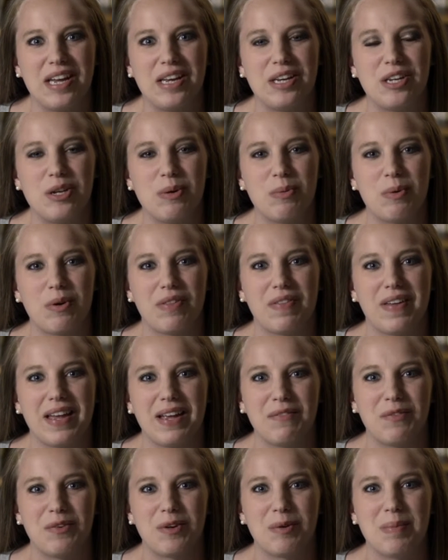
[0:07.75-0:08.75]
and you were
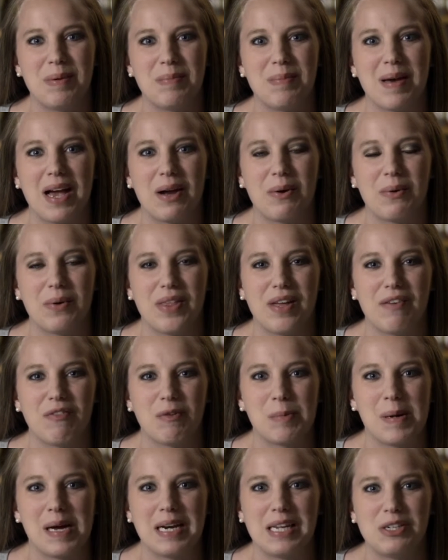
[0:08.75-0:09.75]
thankful to be back with
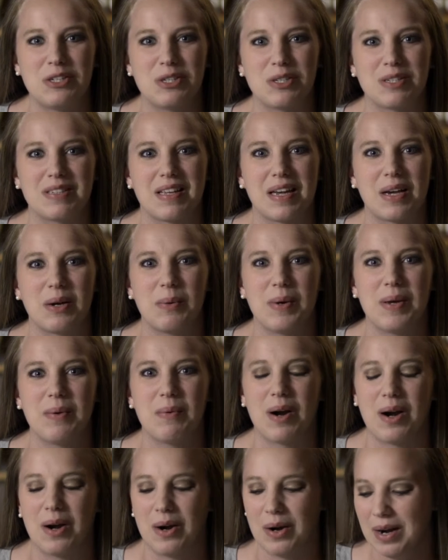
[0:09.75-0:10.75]
everybody just like we
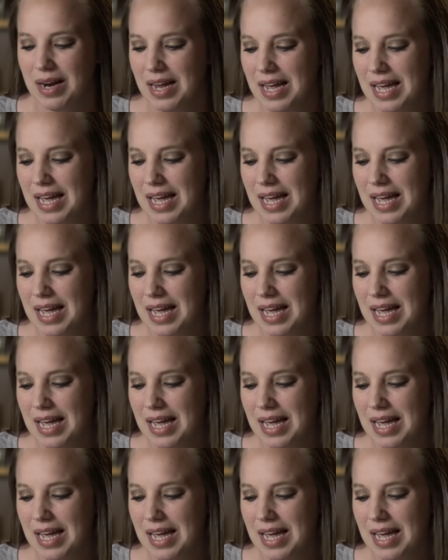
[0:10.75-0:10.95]
were.